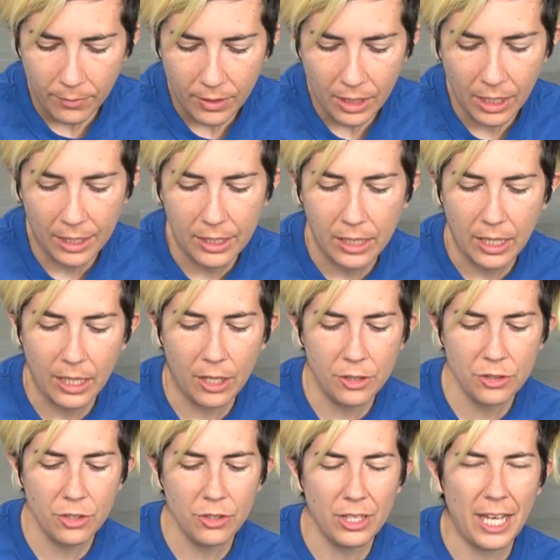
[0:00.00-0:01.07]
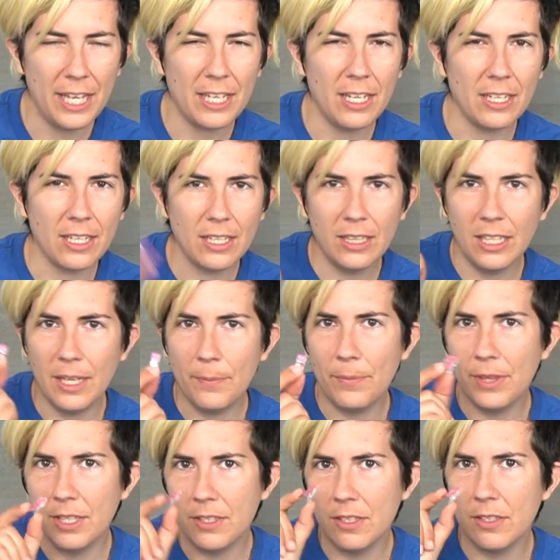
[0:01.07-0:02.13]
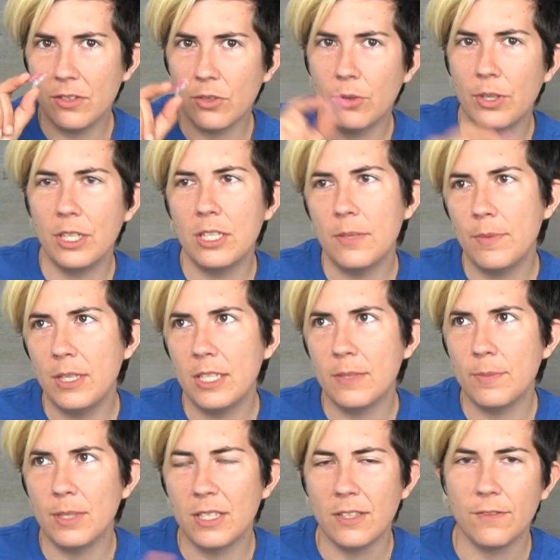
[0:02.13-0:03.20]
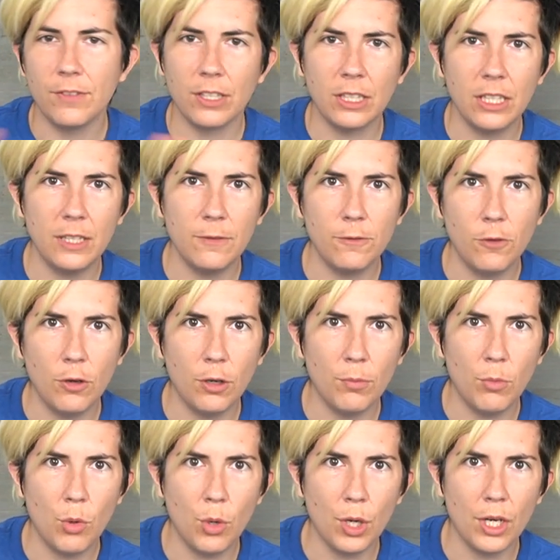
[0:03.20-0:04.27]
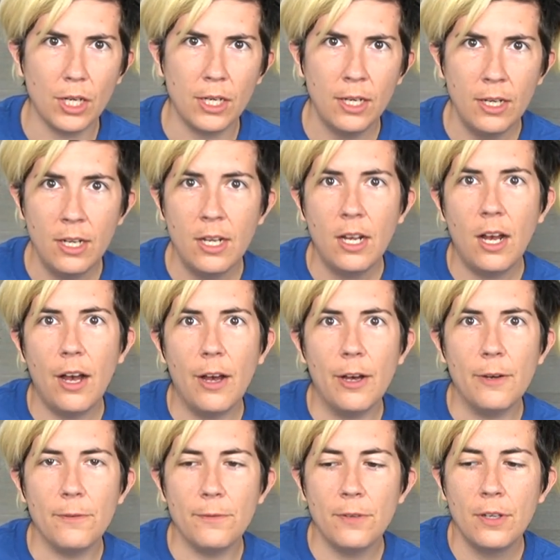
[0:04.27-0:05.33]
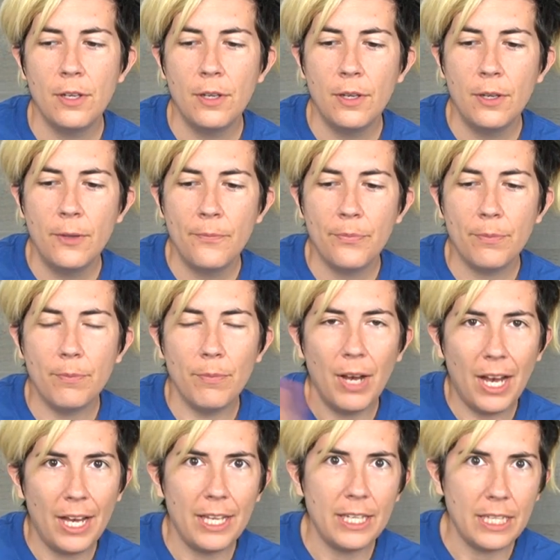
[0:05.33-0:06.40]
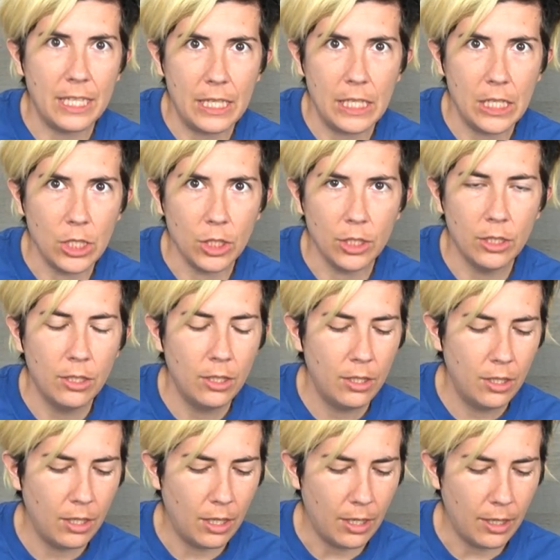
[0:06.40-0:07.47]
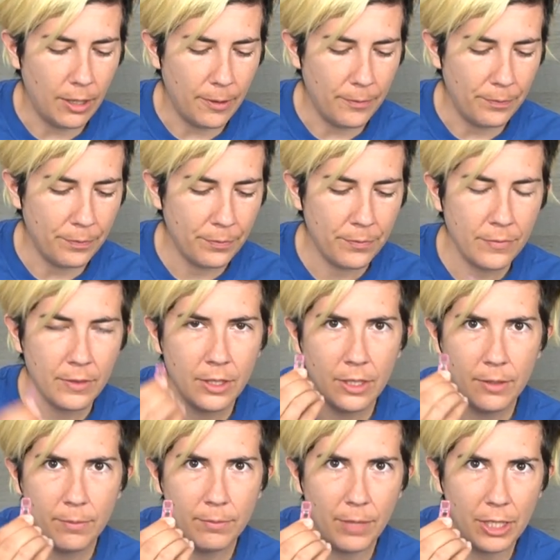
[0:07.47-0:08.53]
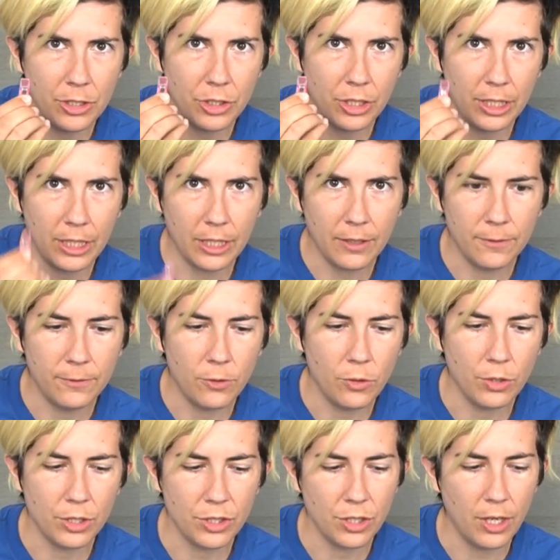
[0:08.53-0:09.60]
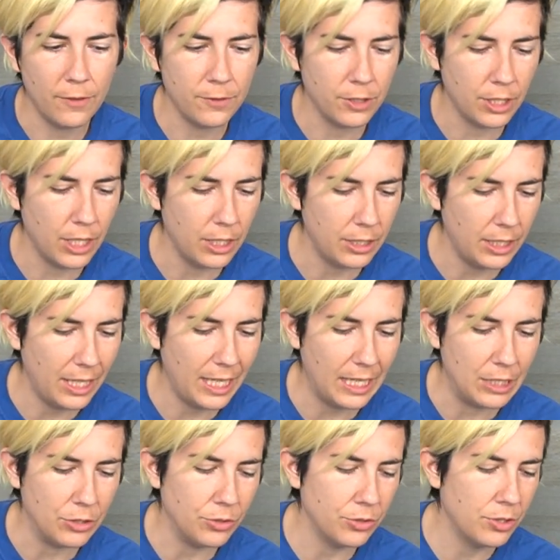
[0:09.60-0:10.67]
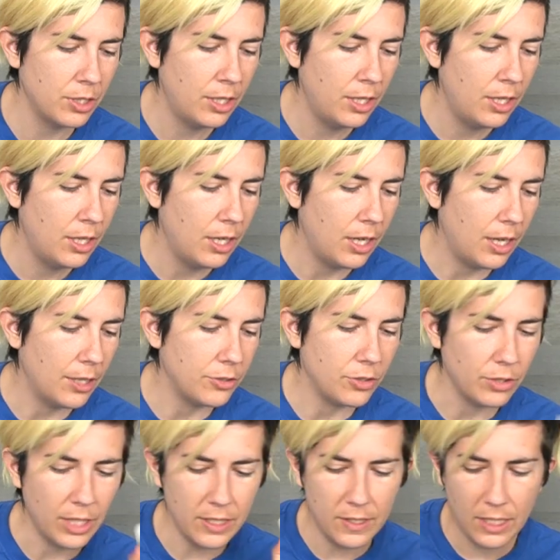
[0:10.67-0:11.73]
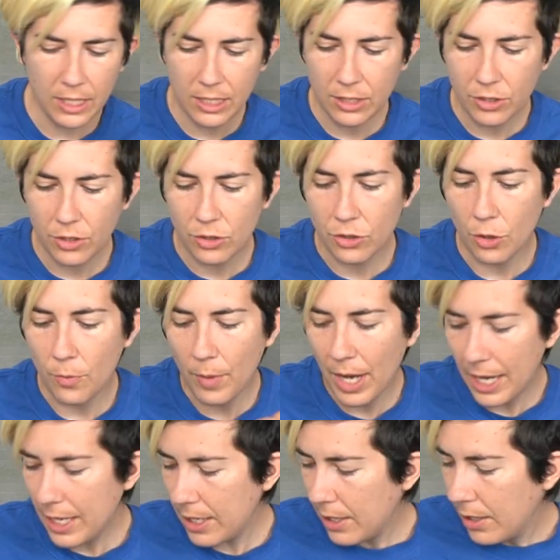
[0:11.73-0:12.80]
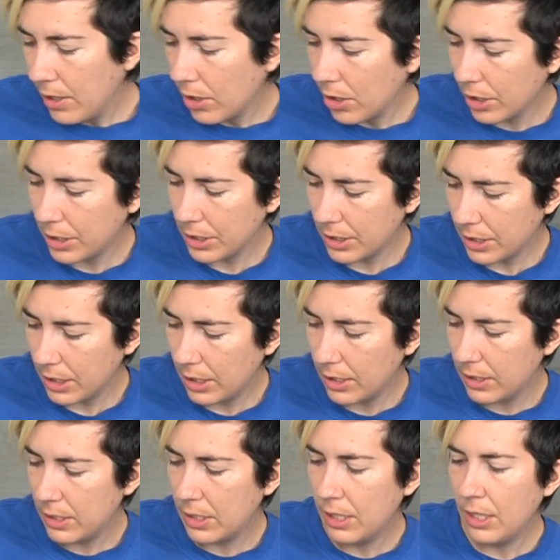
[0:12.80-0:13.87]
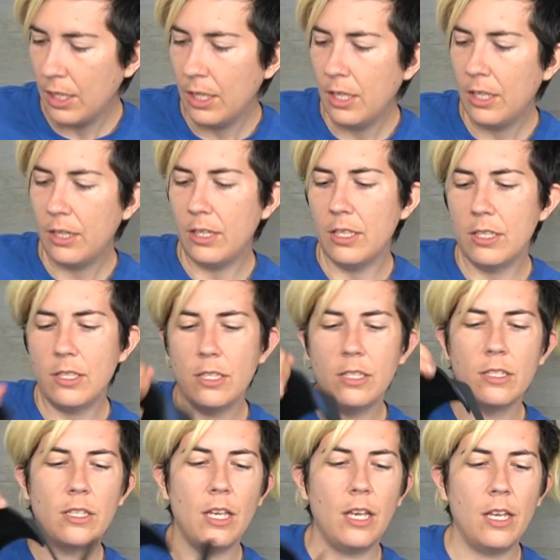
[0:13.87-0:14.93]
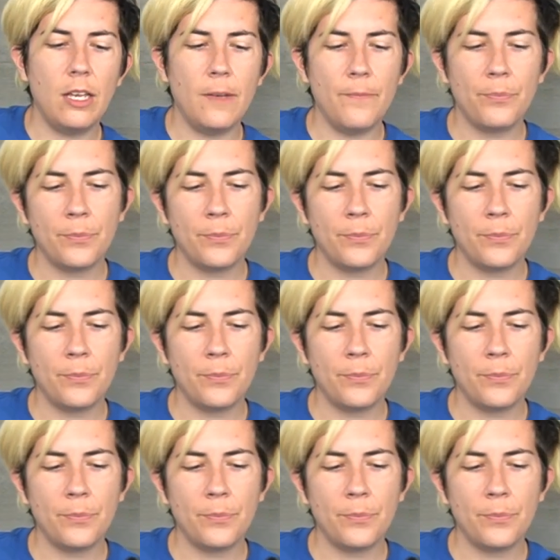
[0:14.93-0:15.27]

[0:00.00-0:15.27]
then I also like a clip. This is going to be specifically for more of my gear, measuring for softer handles. So let's get into it. So my harnesses, this is a